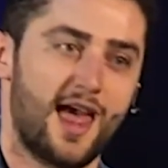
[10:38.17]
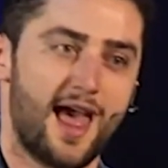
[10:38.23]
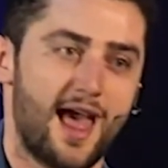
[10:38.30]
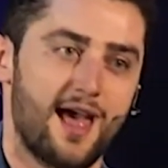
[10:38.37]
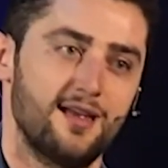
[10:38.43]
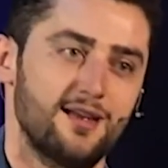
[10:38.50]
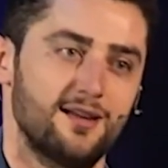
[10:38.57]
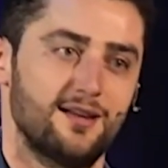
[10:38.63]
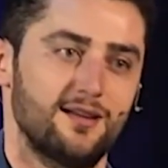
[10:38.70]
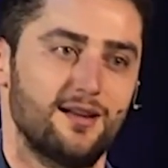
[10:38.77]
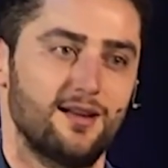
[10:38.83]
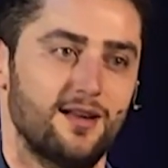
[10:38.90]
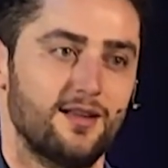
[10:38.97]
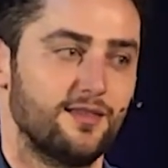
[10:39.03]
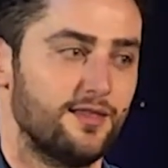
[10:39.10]

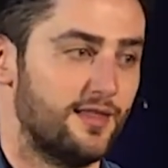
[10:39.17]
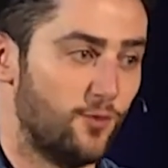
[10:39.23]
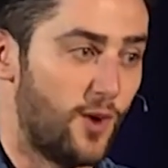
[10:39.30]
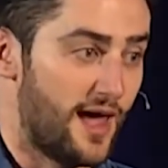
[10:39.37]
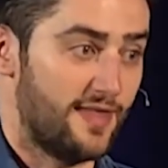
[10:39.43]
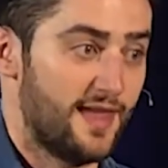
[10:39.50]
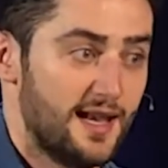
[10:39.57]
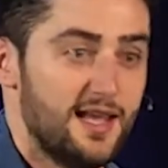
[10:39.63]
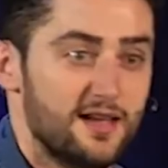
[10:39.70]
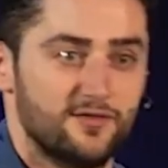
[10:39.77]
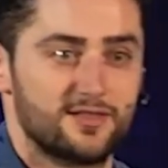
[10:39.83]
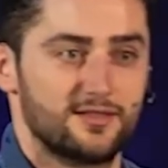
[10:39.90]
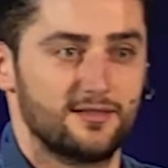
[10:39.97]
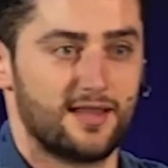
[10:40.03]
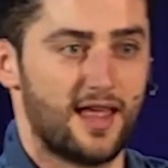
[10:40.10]
where they
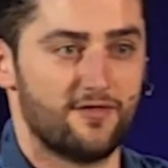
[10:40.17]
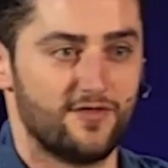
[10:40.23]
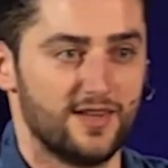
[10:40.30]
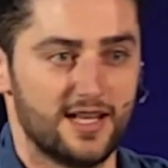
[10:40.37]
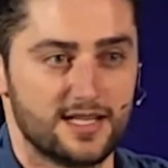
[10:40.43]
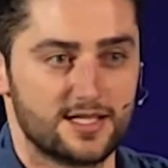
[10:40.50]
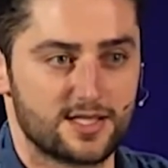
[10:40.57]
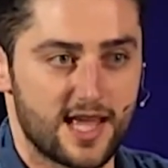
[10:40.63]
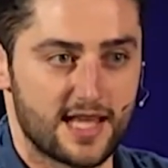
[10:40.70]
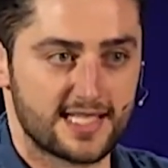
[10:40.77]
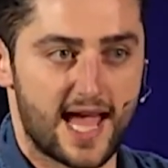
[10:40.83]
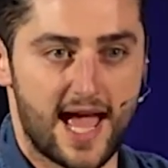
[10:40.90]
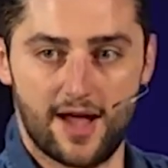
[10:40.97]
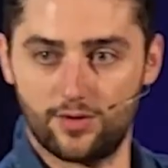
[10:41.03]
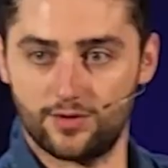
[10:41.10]
lived, their village, their
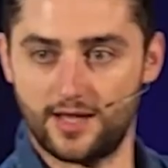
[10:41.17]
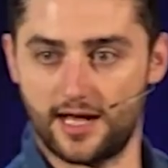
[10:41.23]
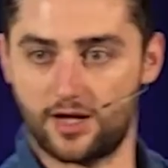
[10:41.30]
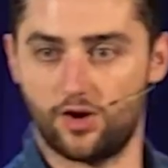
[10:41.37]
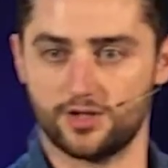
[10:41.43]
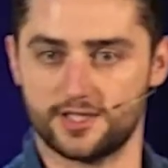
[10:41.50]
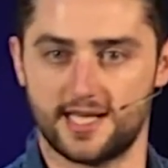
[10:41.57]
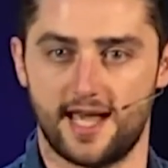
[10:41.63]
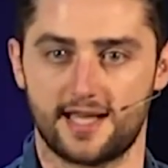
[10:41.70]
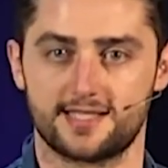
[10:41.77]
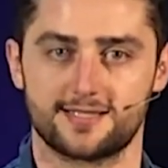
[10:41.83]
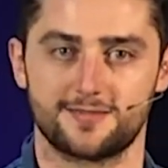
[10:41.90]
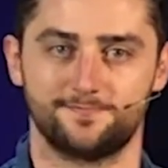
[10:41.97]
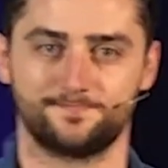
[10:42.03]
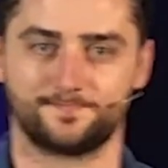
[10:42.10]
town, their
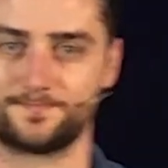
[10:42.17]
context.